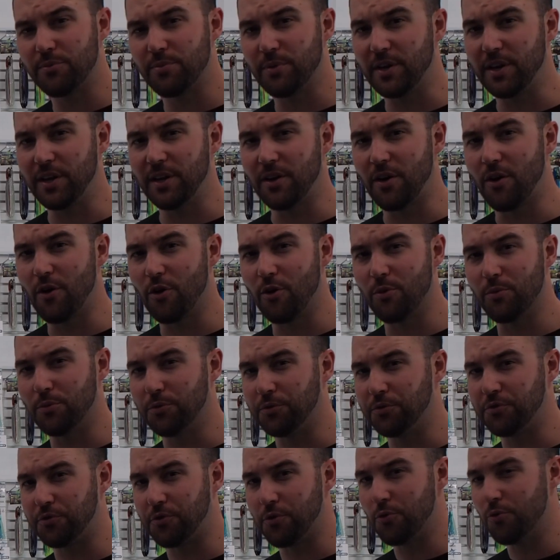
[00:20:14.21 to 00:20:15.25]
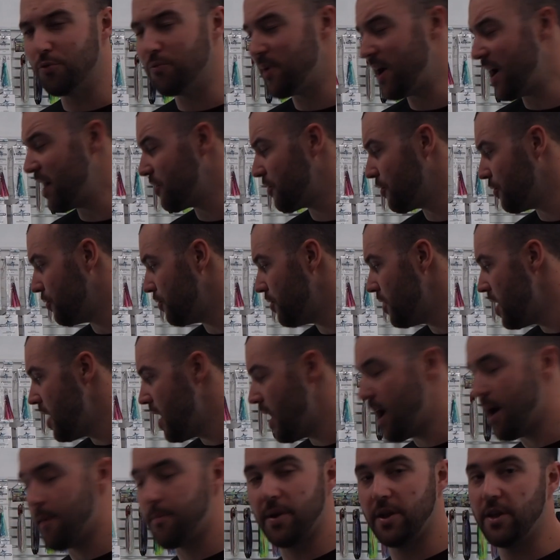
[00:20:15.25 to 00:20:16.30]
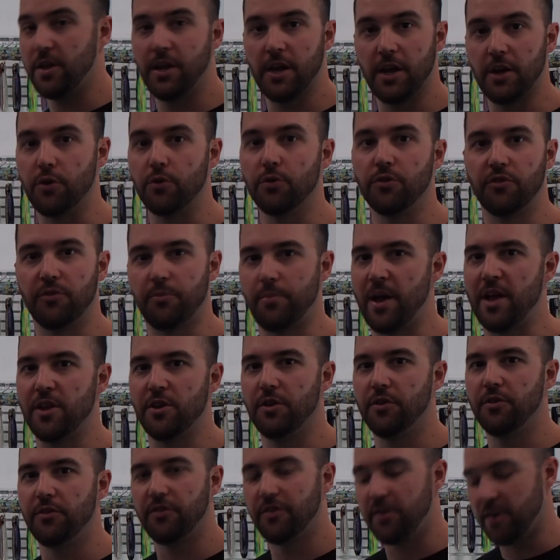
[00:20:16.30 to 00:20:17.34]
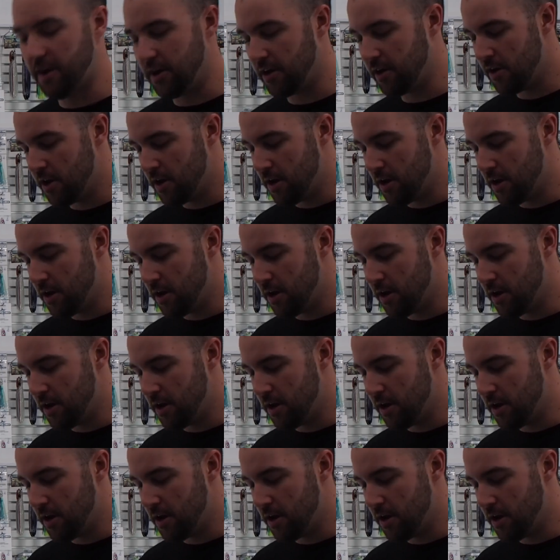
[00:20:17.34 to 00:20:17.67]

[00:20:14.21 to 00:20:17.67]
bloody horrible school mackerel, but you get good Spaniards there.